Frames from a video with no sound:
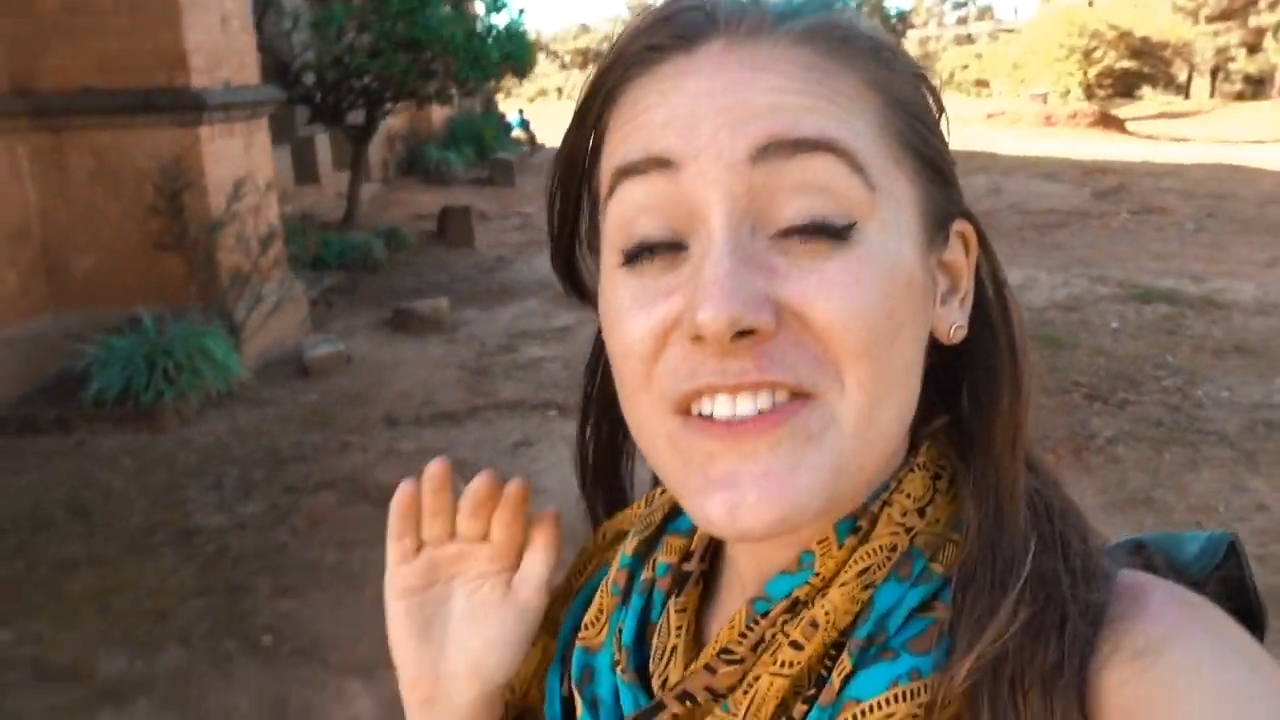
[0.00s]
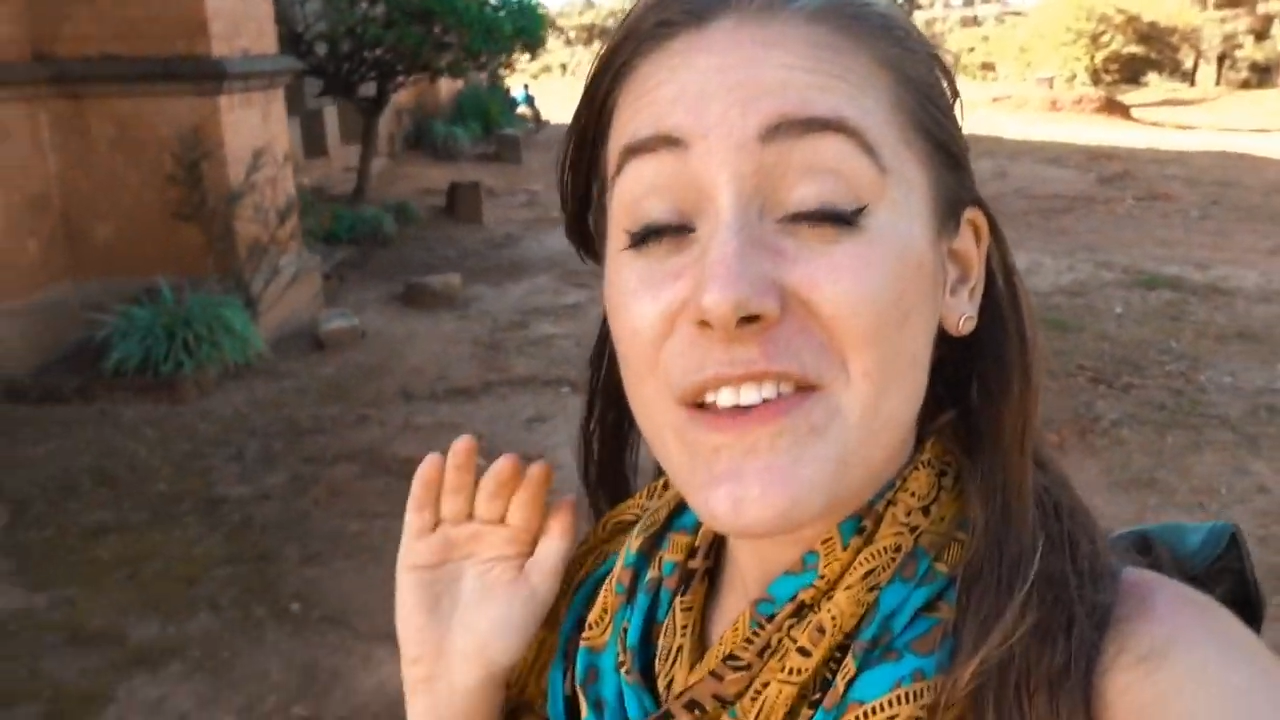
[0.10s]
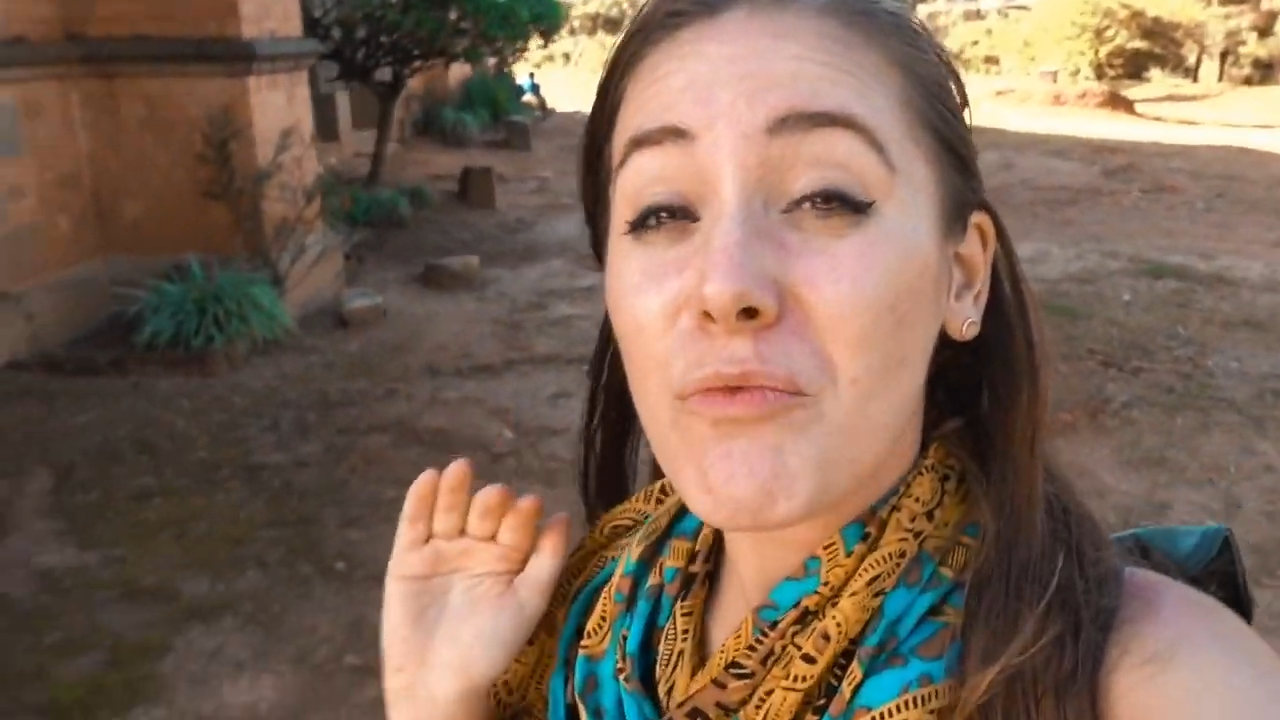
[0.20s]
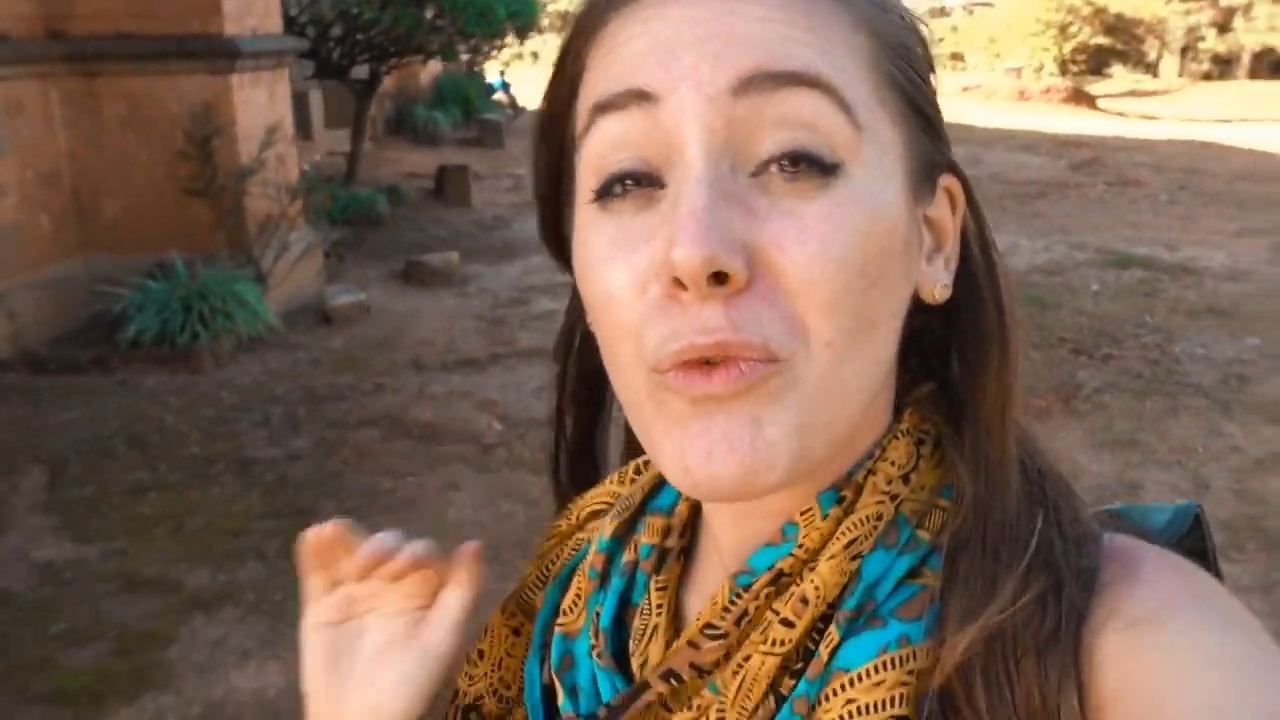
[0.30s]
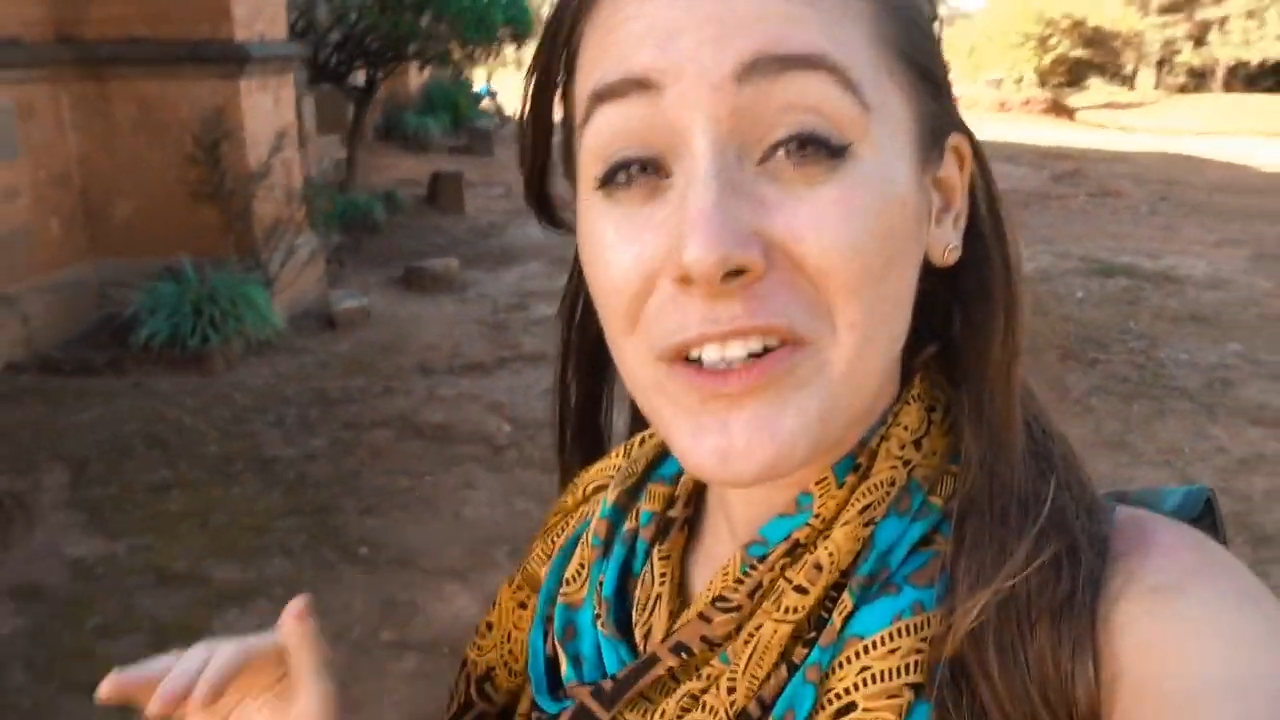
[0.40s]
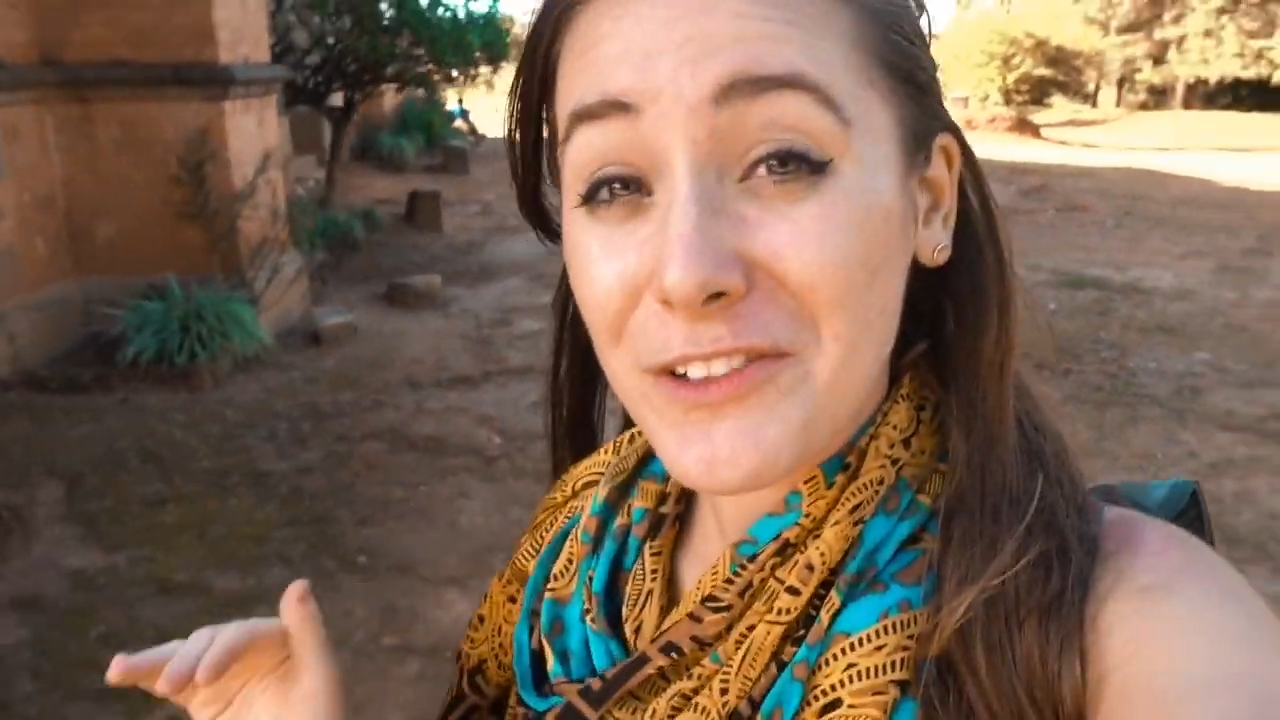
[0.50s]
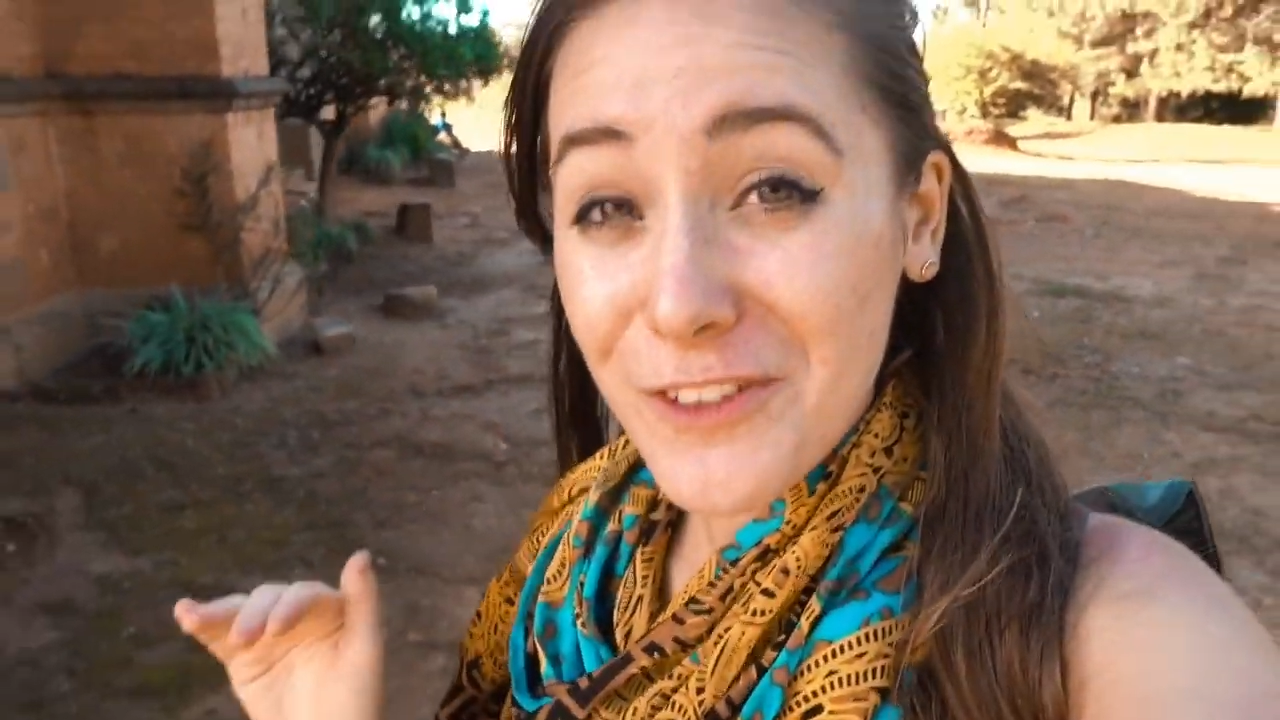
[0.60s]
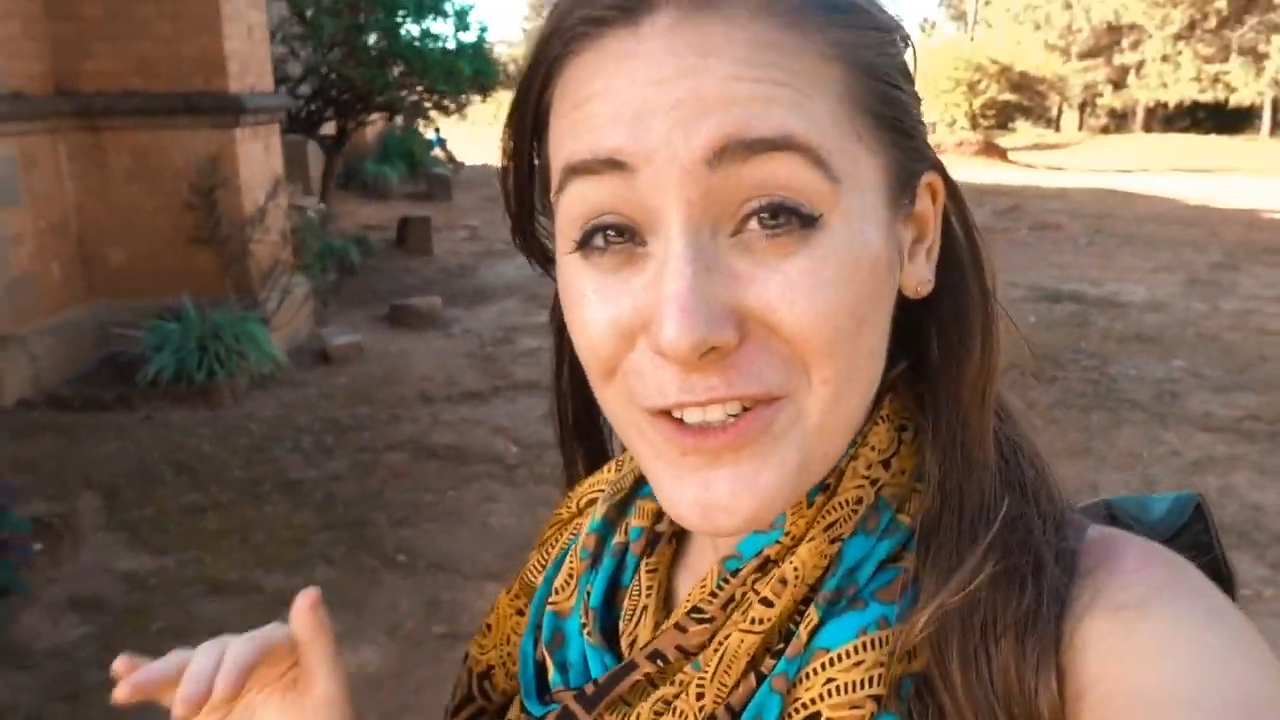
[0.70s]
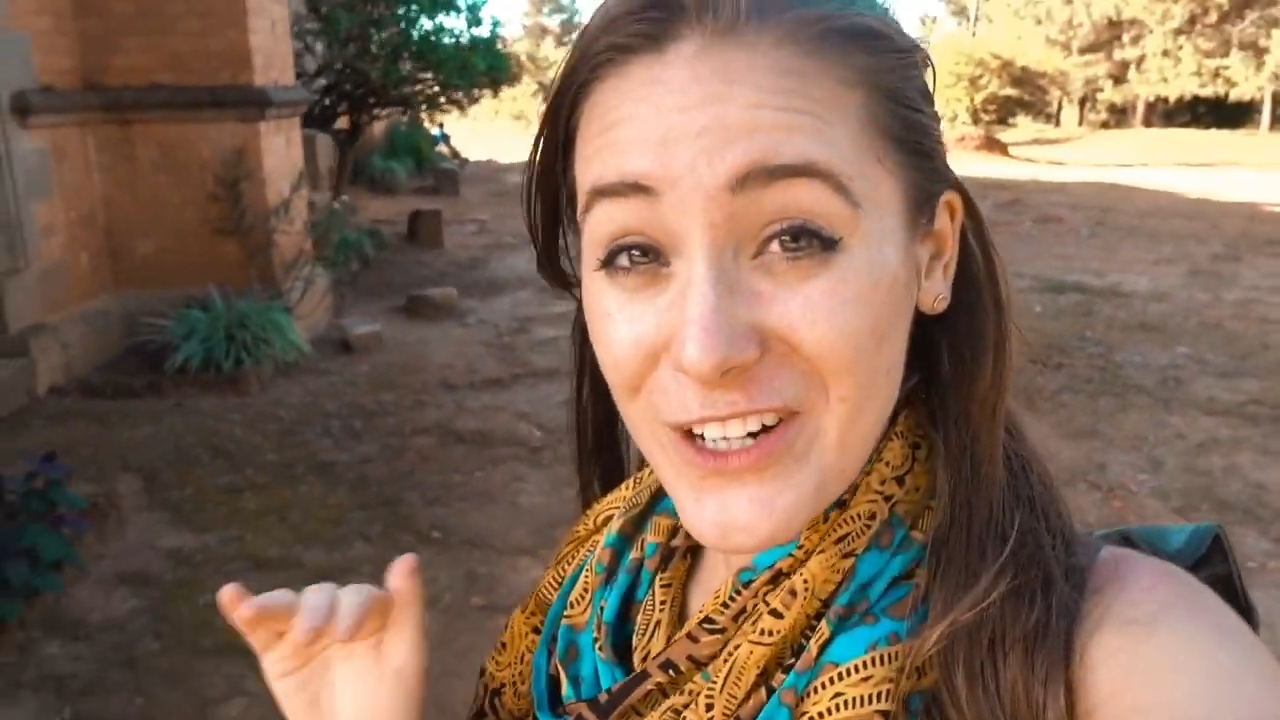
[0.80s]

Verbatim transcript: some wonderful